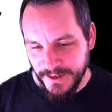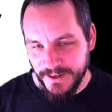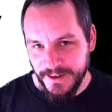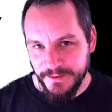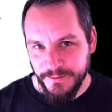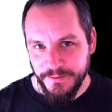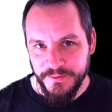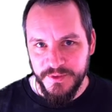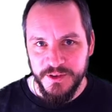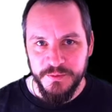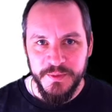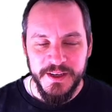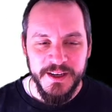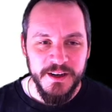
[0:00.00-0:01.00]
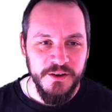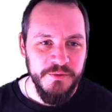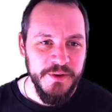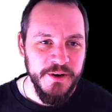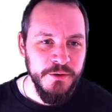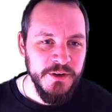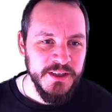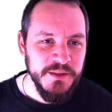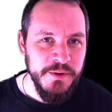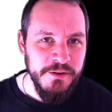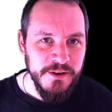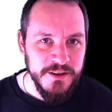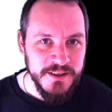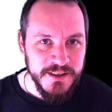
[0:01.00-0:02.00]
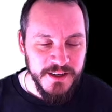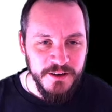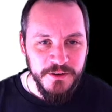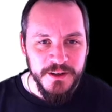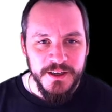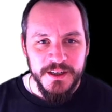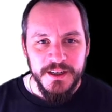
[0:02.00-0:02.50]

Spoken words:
and I'm speaking of my own experience now,